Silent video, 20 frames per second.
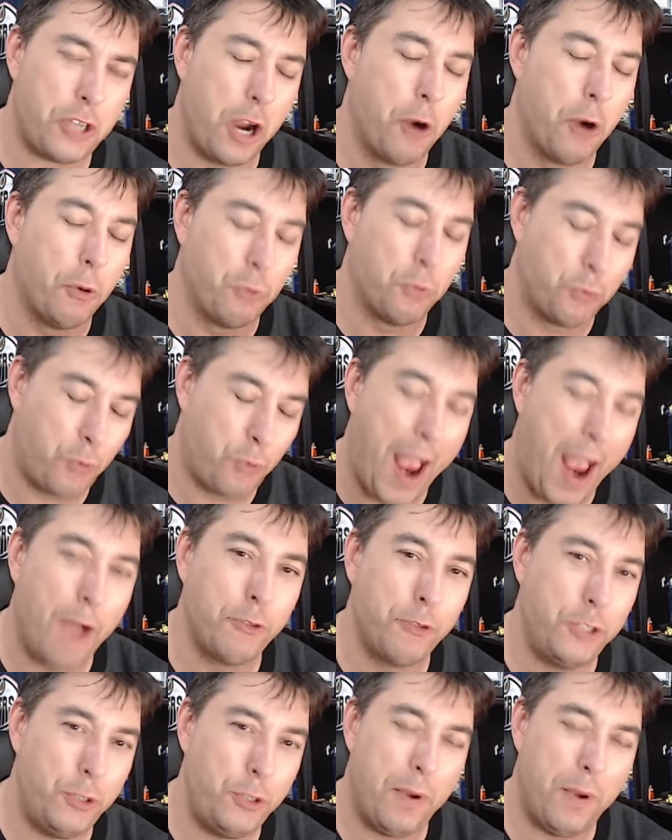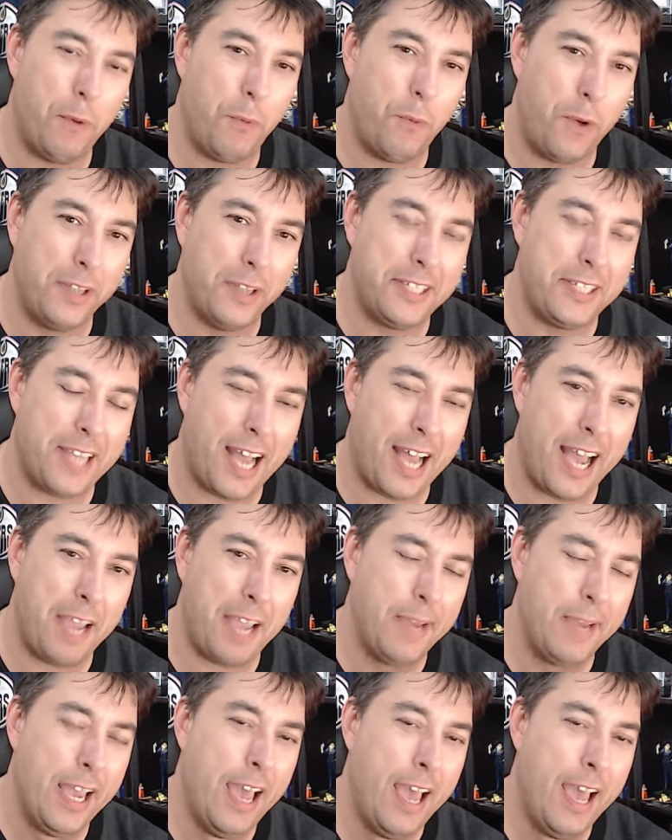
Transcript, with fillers: around you at one time.